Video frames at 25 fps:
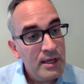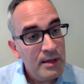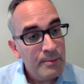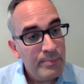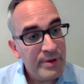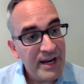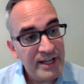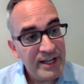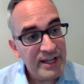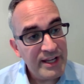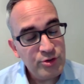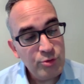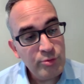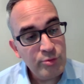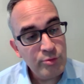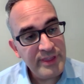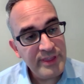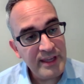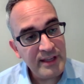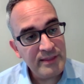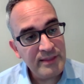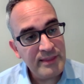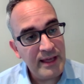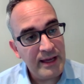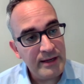But I do
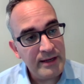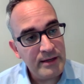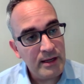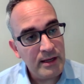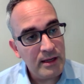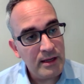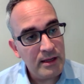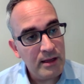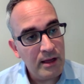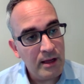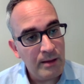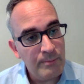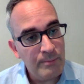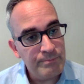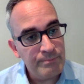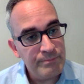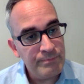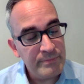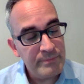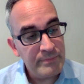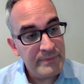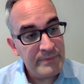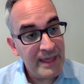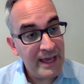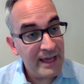think that
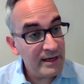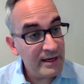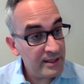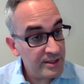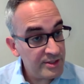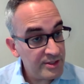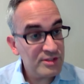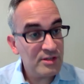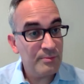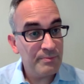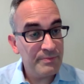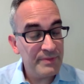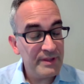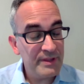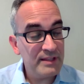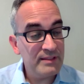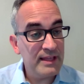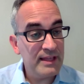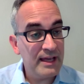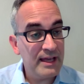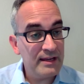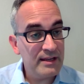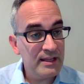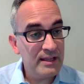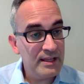um, that is something
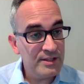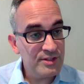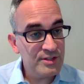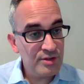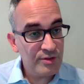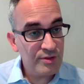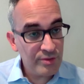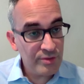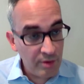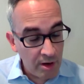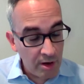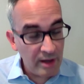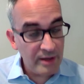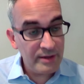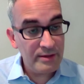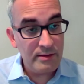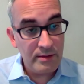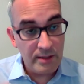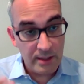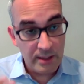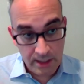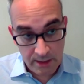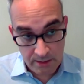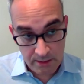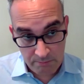that is thought
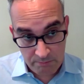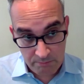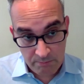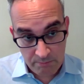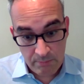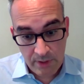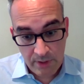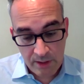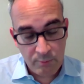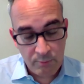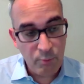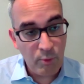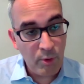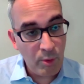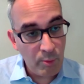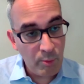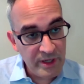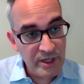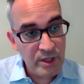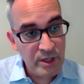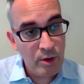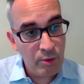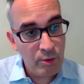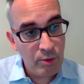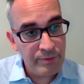in in what
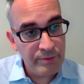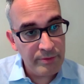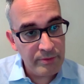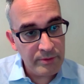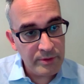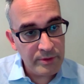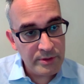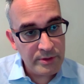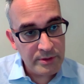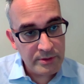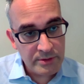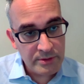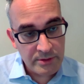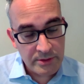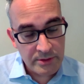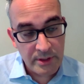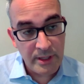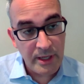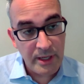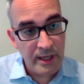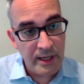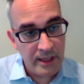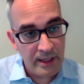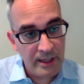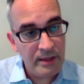we know
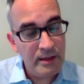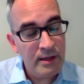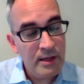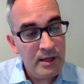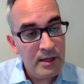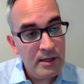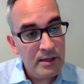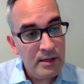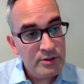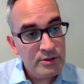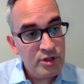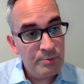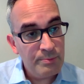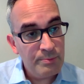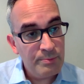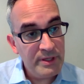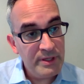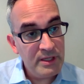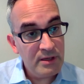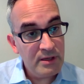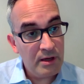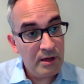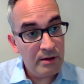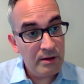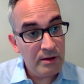today to
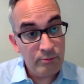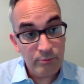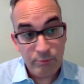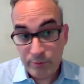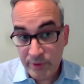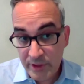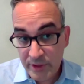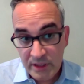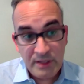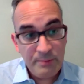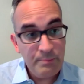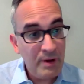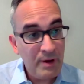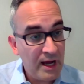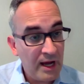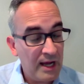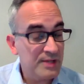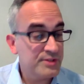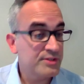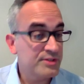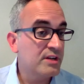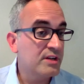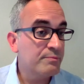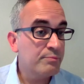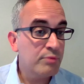be a really
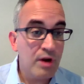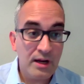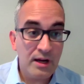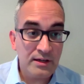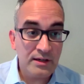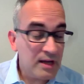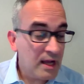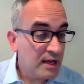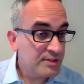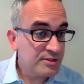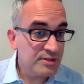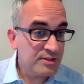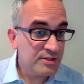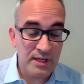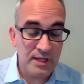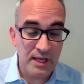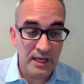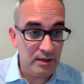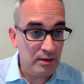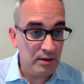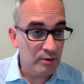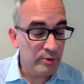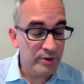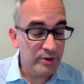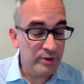positive
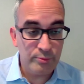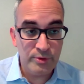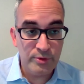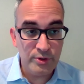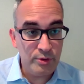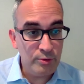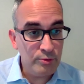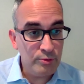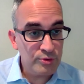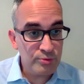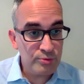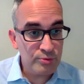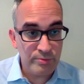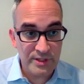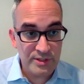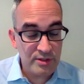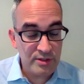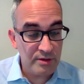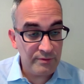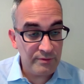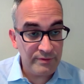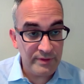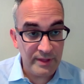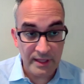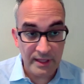prognosticator with reduced
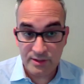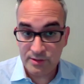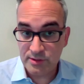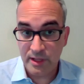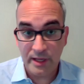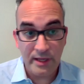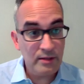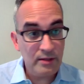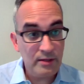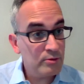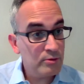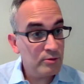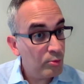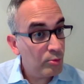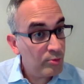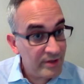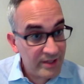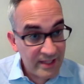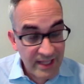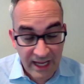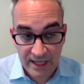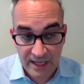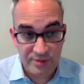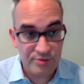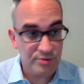risk of things like colon
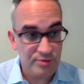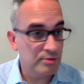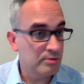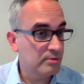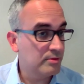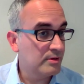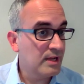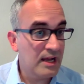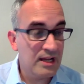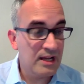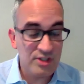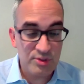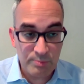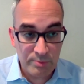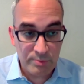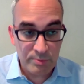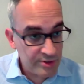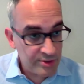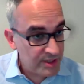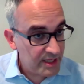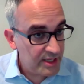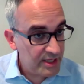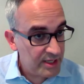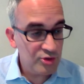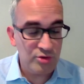cancer and
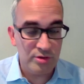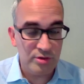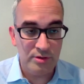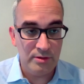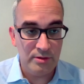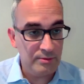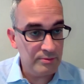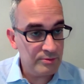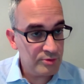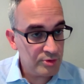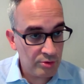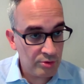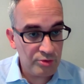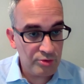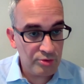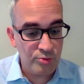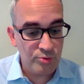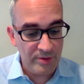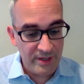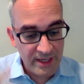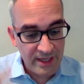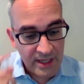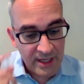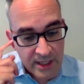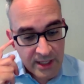hospitalization and
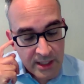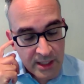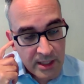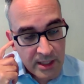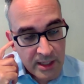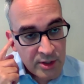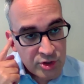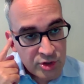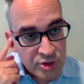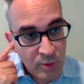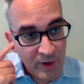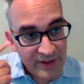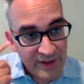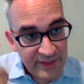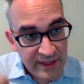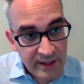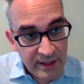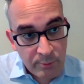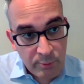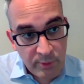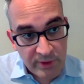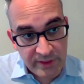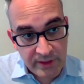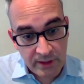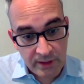surgery. So I
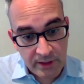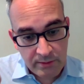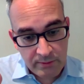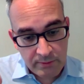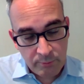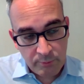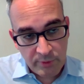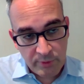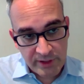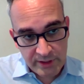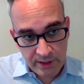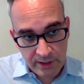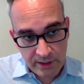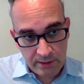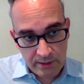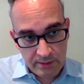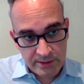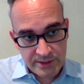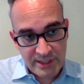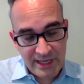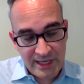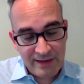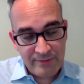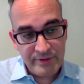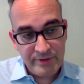think what the what the
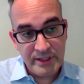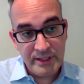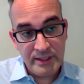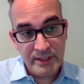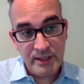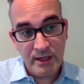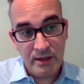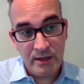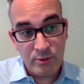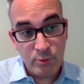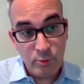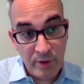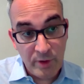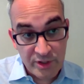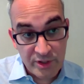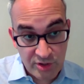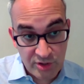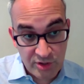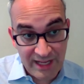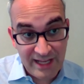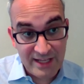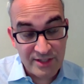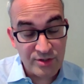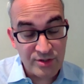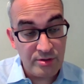savvy uh,
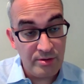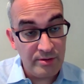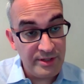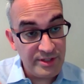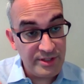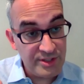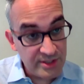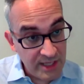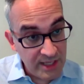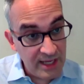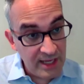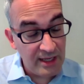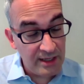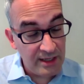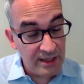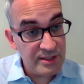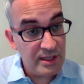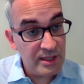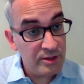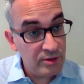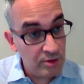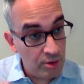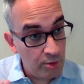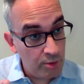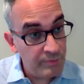question asker is saying is
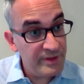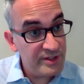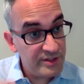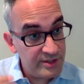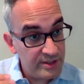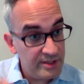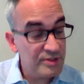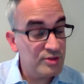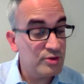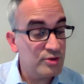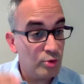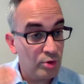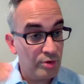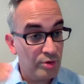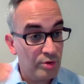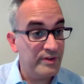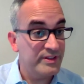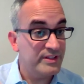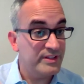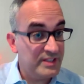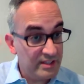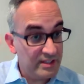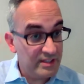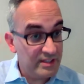that you know this is sort of a,